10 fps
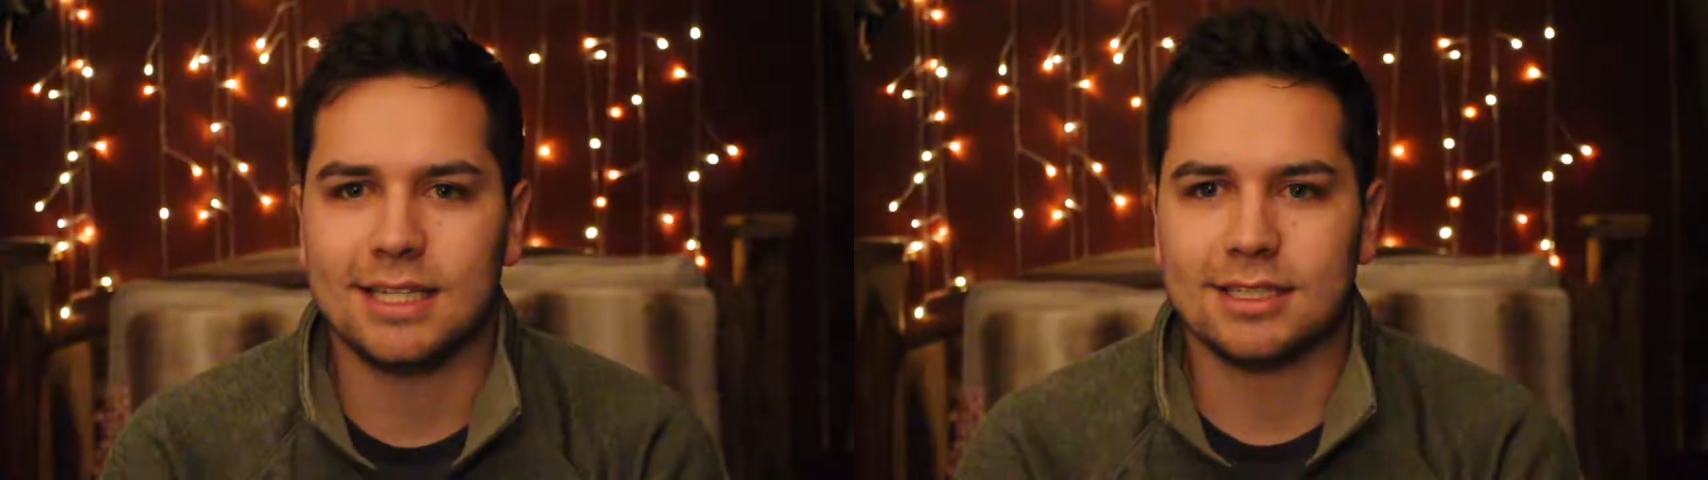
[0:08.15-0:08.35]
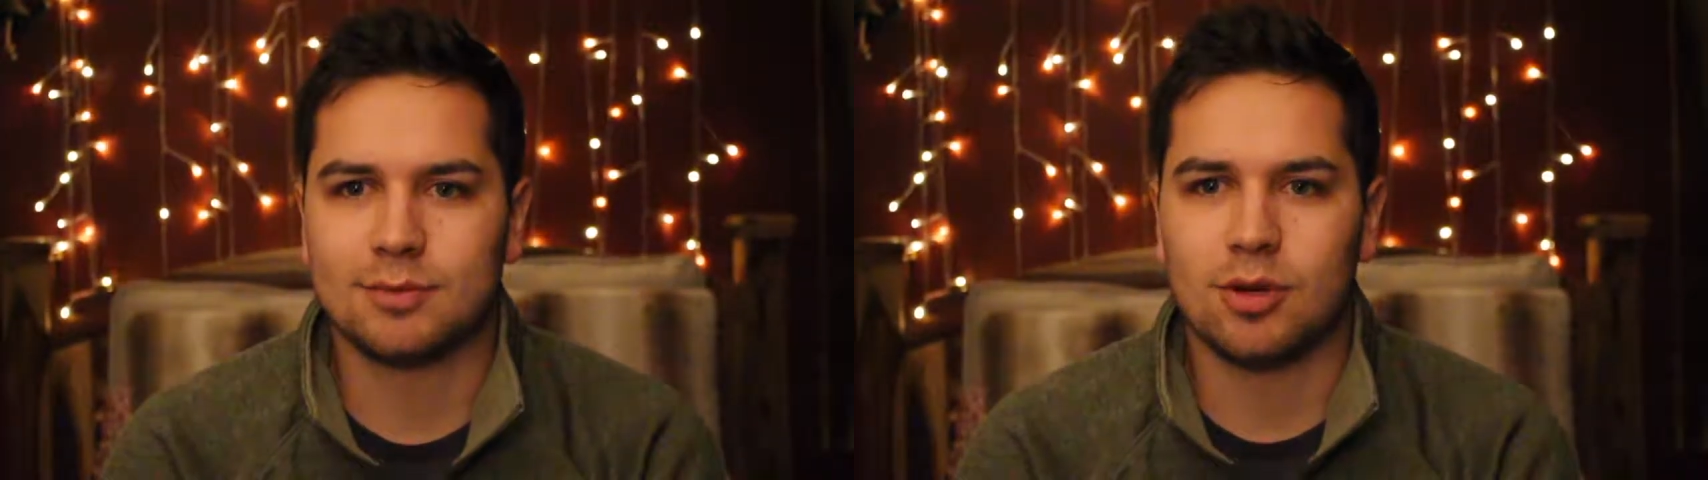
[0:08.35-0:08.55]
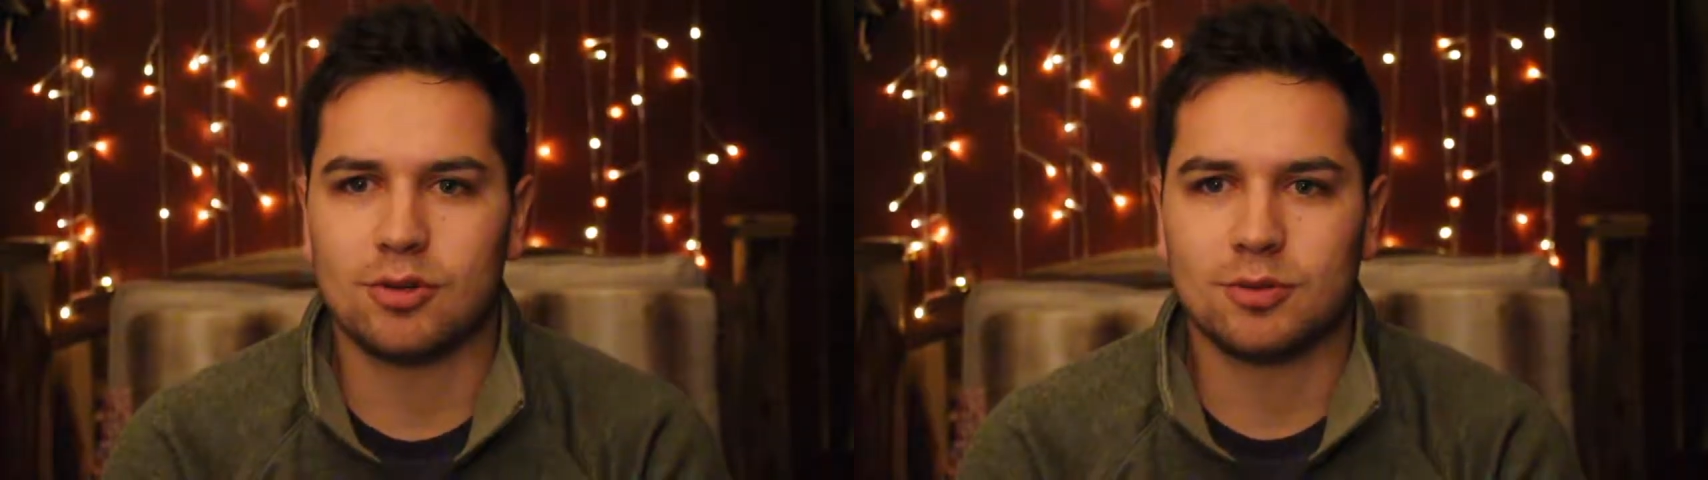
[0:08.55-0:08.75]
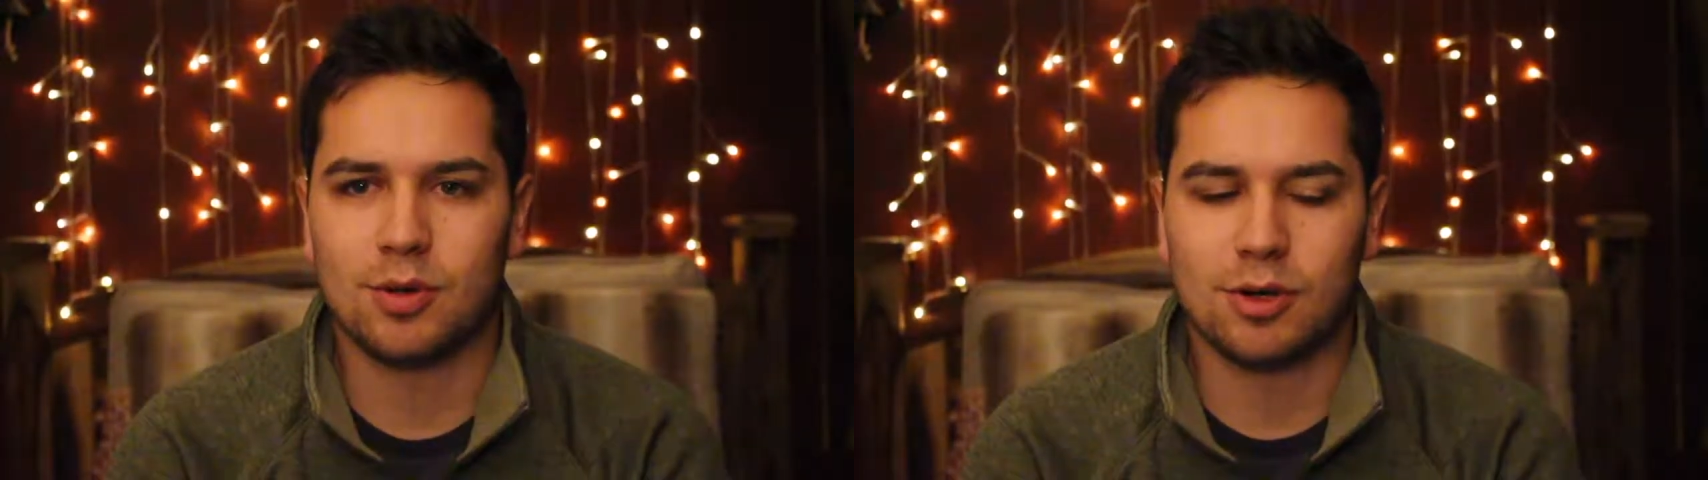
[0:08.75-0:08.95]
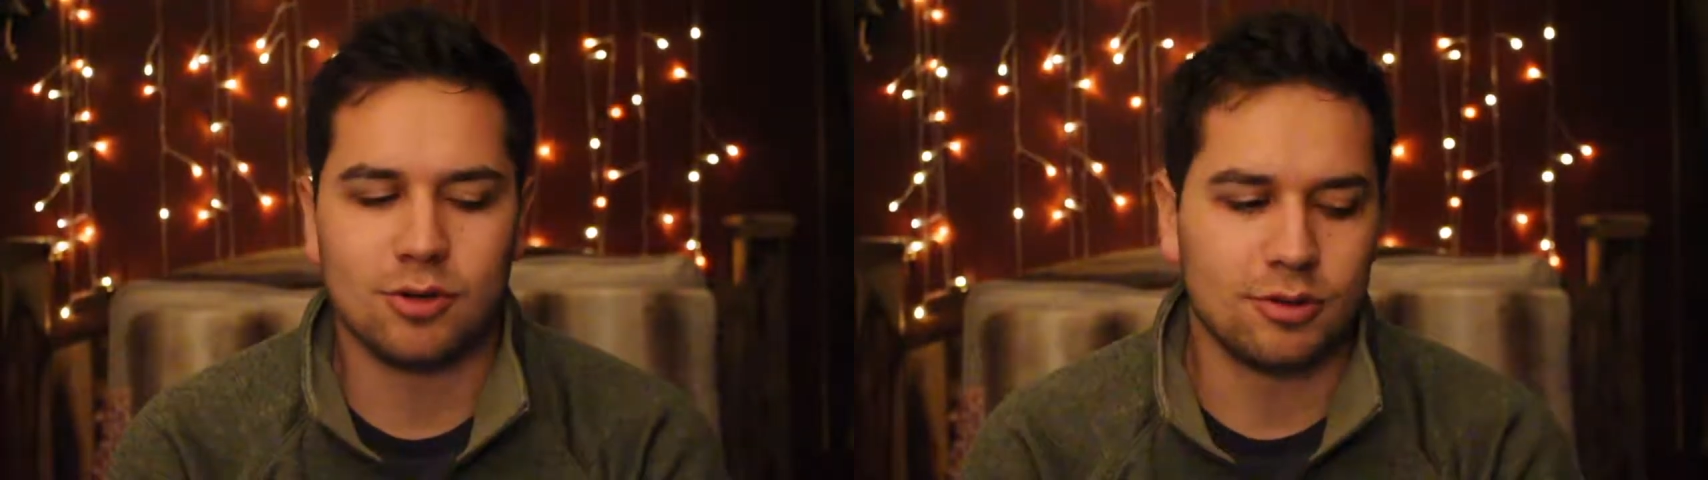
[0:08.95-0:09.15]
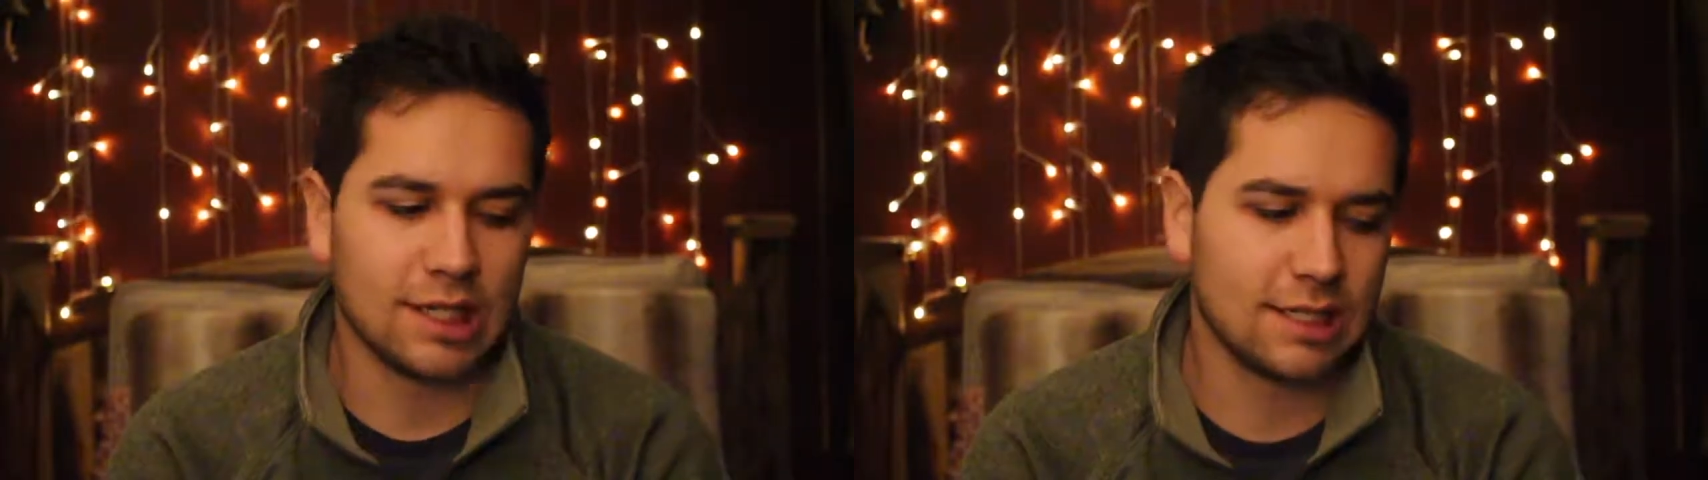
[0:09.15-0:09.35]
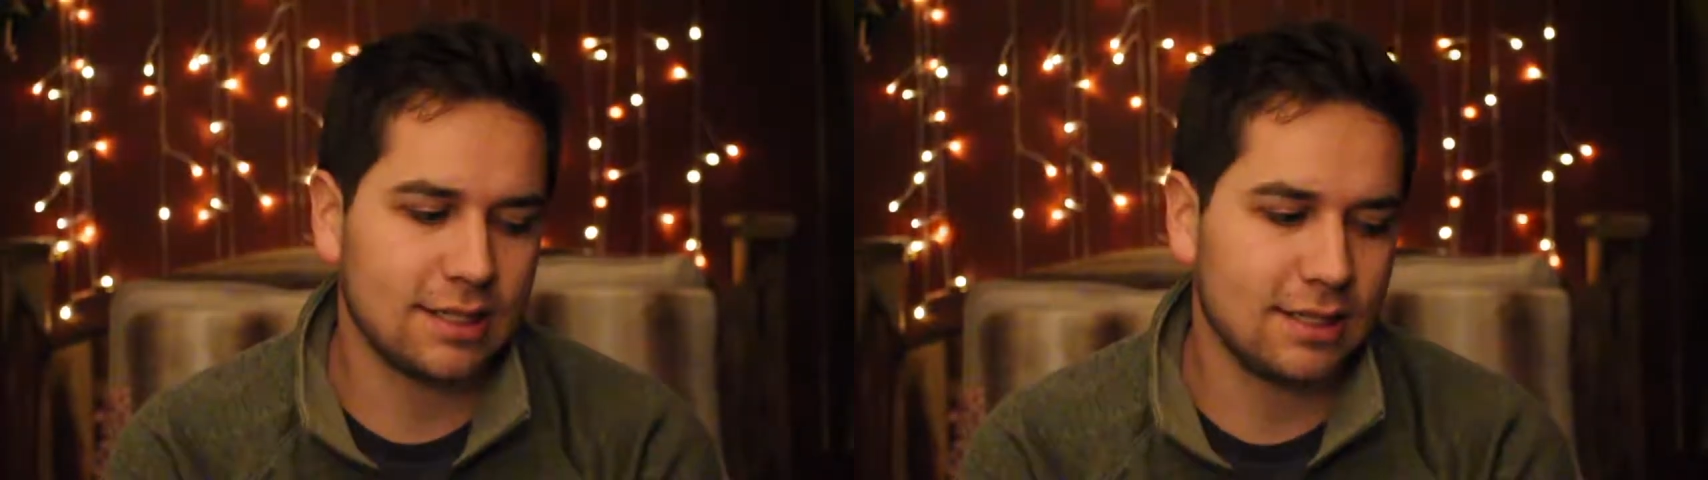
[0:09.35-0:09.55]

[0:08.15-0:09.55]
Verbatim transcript: is postponed.